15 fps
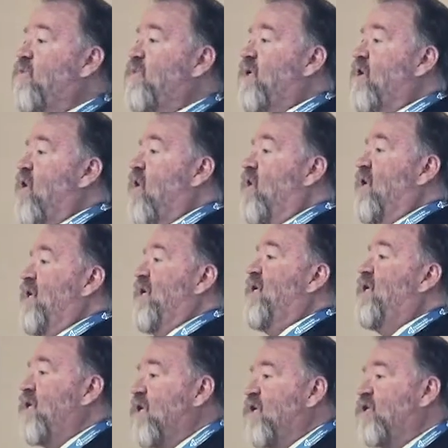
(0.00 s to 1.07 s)
to be our
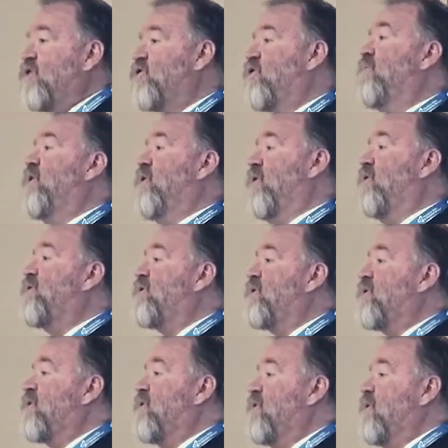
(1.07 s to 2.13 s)
leading
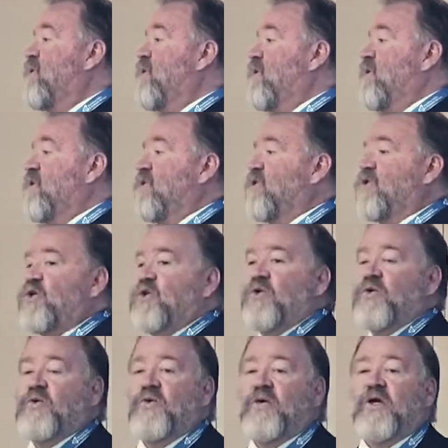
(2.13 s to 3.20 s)
contributors
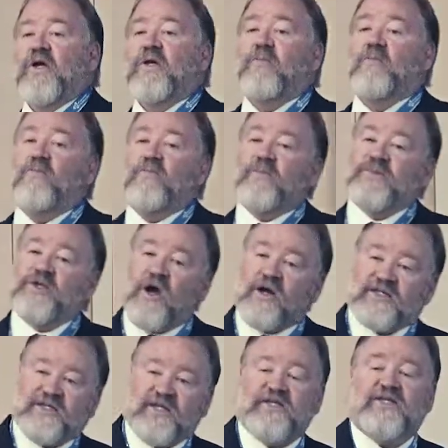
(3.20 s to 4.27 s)
to
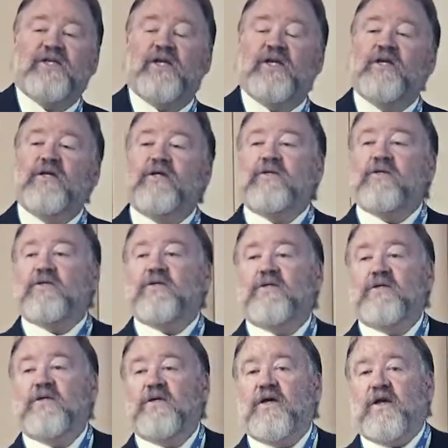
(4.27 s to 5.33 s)
toxicity,
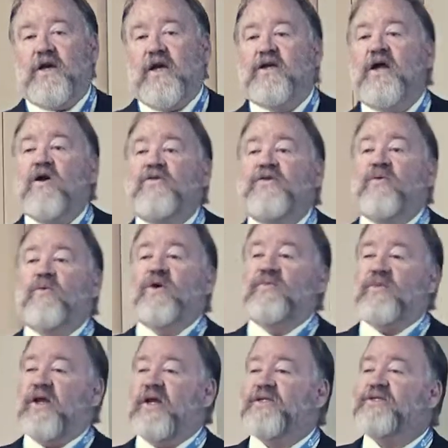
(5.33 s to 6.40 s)
an unhealthy
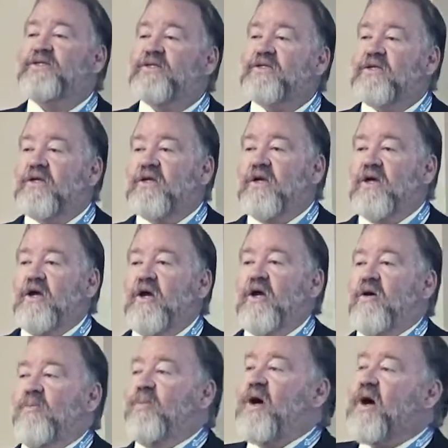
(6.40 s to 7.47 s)
workplace.
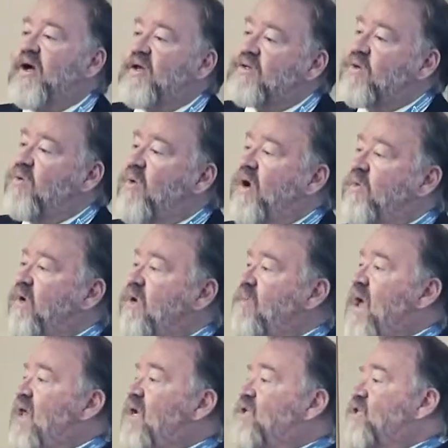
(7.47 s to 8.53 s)
But when we
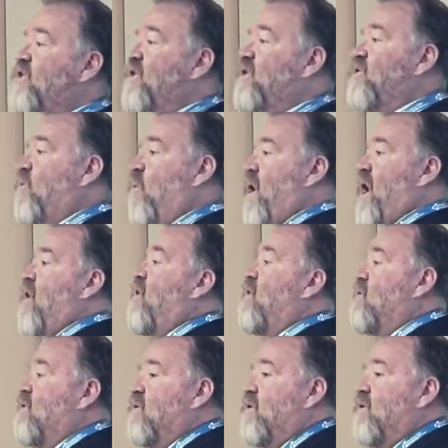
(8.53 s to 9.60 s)
manage these
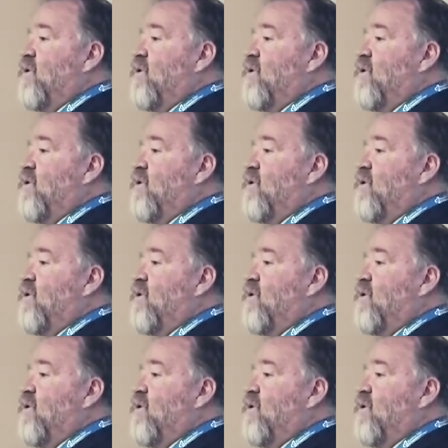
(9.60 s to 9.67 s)
well,